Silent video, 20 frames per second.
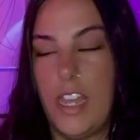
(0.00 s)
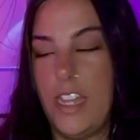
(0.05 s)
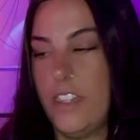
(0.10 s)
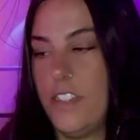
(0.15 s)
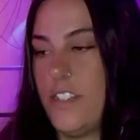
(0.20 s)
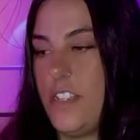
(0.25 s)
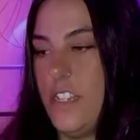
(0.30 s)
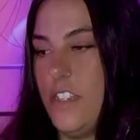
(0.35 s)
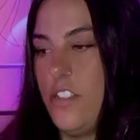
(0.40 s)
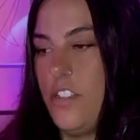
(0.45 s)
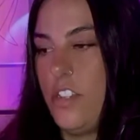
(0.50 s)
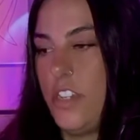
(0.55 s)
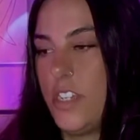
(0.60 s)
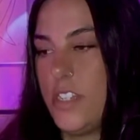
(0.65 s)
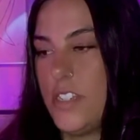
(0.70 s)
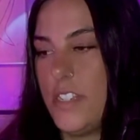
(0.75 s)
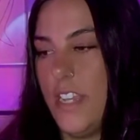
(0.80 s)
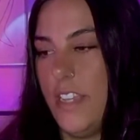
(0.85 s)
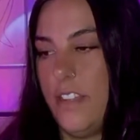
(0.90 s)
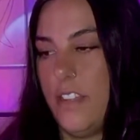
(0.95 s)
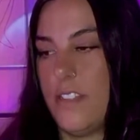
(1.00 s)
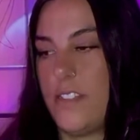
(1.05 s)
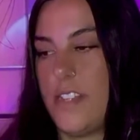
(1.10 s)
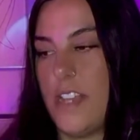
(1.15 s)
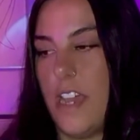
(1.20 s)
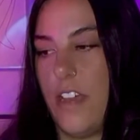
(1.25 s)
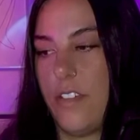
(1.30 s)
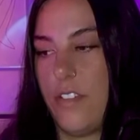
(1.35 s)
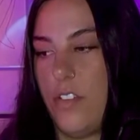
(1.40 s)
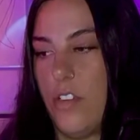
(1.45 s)
And since you can see the
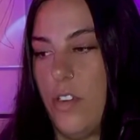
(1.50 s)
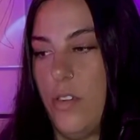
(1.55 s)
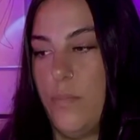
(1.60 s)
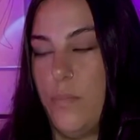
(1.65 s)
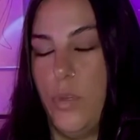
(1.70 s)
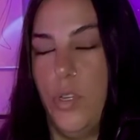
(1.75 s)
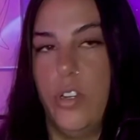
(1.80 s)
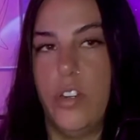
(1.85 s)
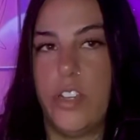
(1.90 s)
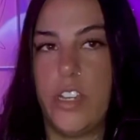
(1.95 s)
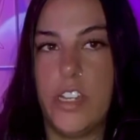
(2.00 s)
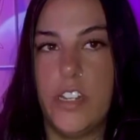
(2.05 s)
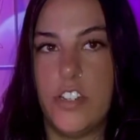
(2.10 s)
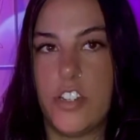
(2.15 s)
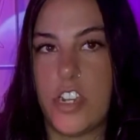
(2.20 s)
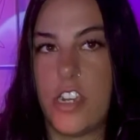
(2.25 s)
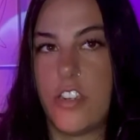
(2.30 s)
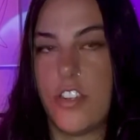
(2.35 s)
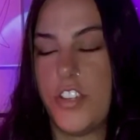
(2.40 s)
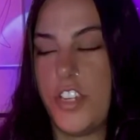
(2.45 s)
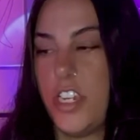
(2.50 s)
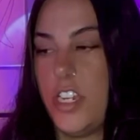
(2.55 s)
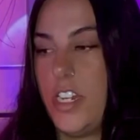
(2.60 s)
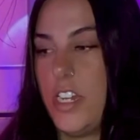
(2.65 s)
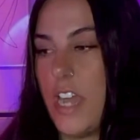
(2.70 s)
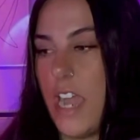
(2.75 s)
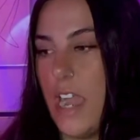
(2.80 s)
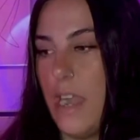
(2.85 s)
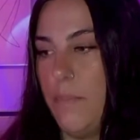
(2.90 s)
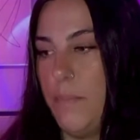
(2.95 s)
South Node Moon
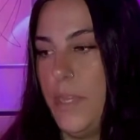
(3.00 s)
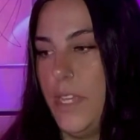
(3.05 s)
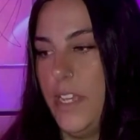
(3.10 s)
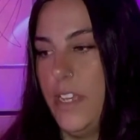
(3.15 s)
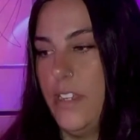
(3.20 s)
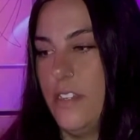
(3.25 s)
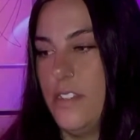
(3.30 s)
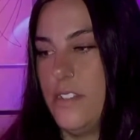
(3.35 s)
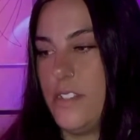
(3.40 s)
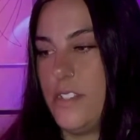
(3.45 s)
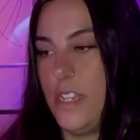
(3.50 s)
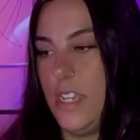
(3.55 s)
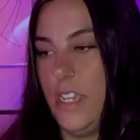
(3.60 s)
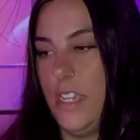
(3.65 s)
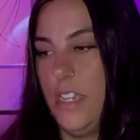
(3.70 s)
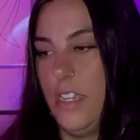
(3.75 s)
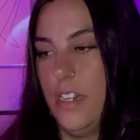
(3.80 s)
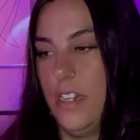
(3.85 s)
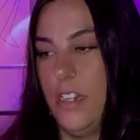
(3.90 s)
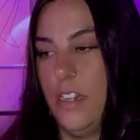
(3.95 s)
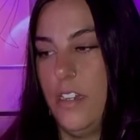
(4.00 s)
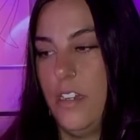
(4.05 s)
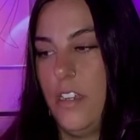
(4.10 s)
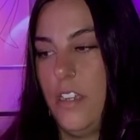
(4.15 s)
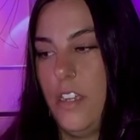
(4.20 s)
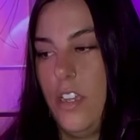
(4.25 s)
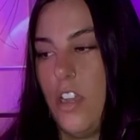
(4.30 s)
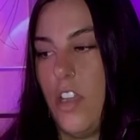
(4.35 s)
conjunction happens in